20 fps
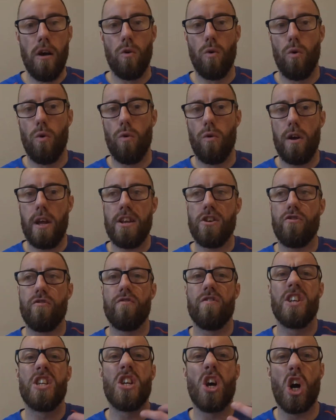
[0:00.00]
or injury
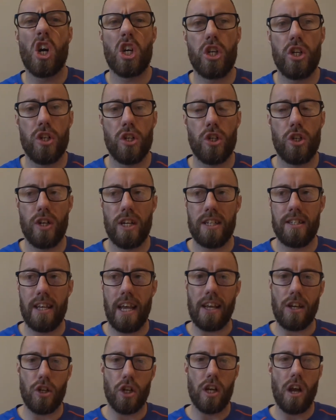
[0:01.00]
reduction, should I
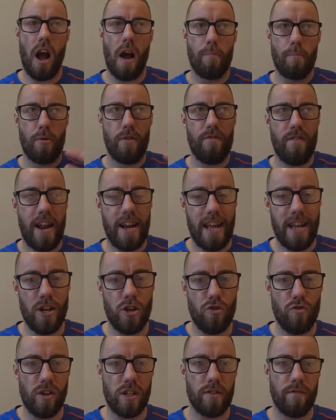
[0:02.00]
say, because you can't prevent
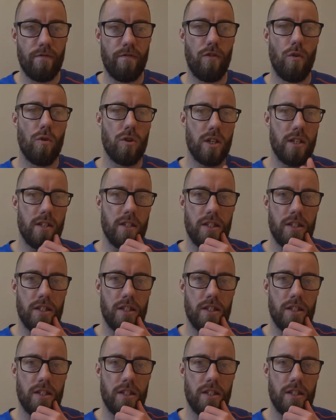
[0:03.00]
injuries, unfortunately.